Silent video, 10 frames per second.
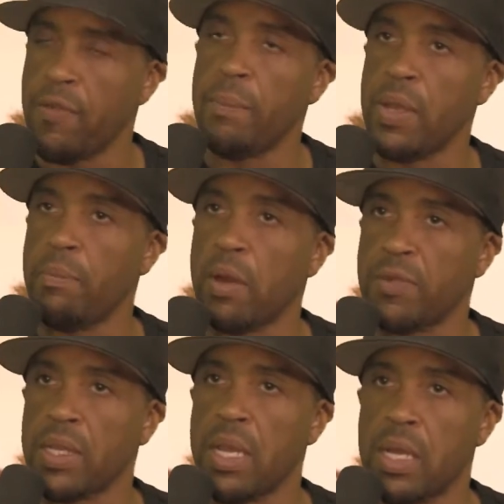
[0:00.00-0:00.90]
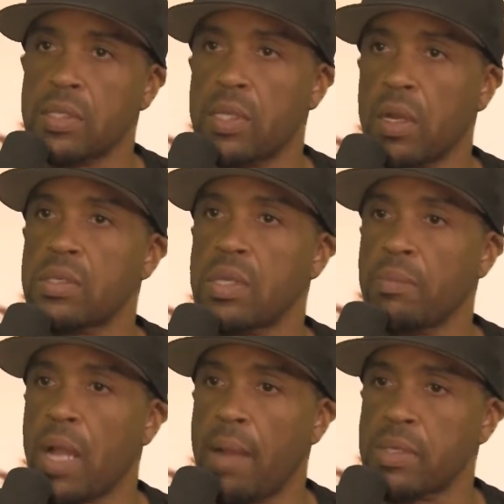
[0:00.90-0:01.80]
I'm being perfectly honest, there are
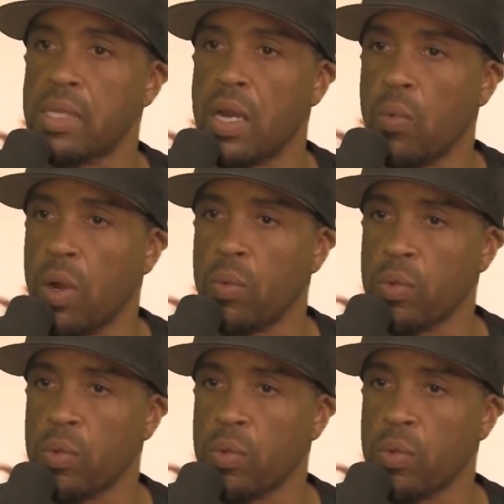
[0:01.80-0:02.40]
some comics that I work